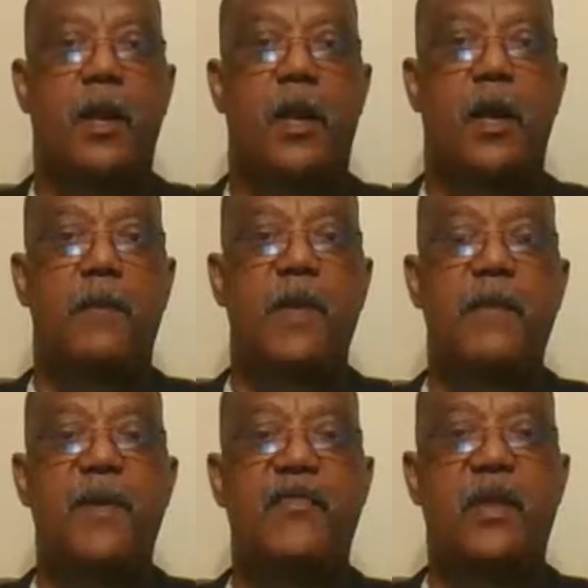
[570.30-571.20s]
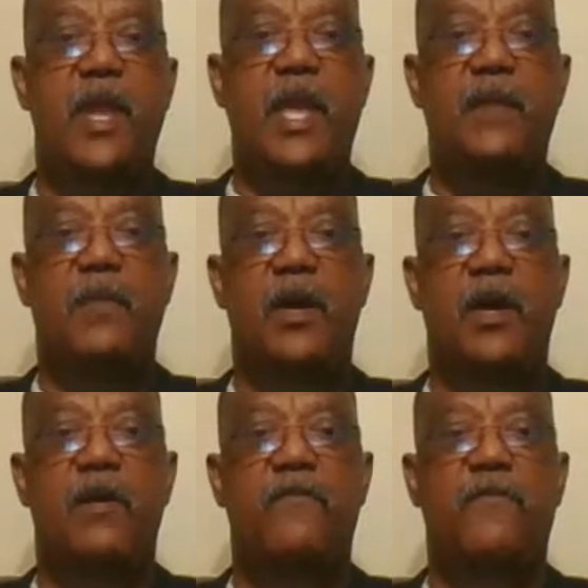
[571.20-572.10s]
A man by the name
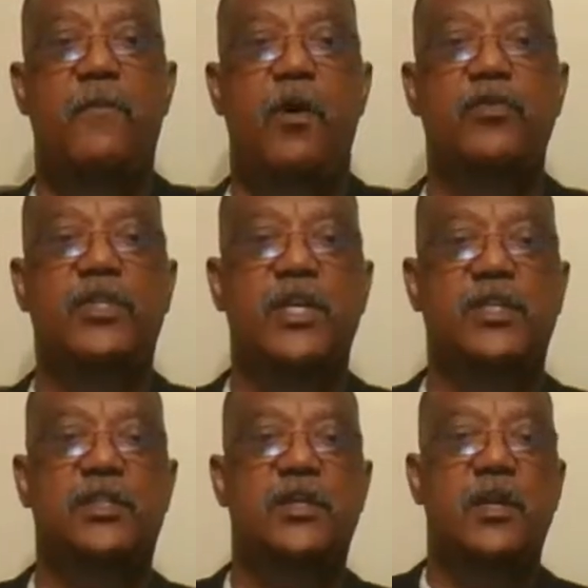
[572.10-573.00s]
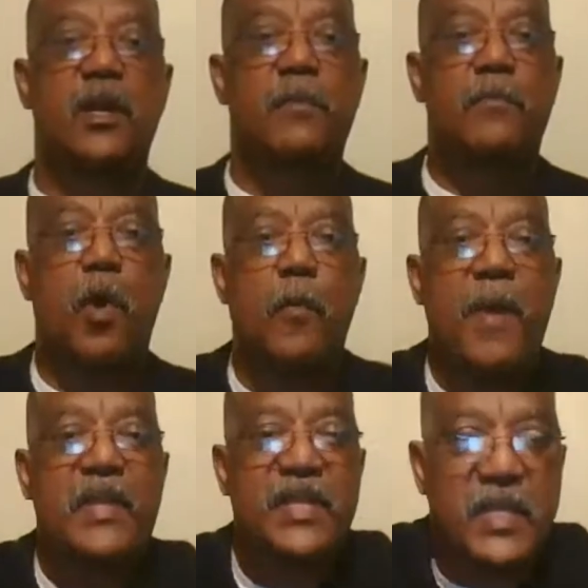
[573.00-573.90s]
of Moses
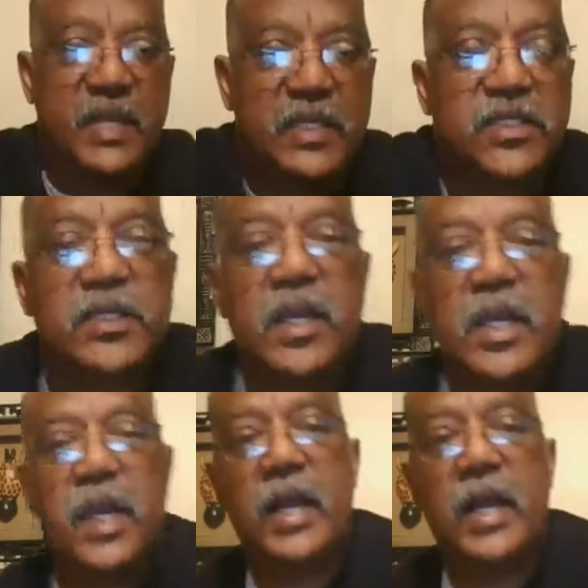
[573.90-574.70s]
Maimonides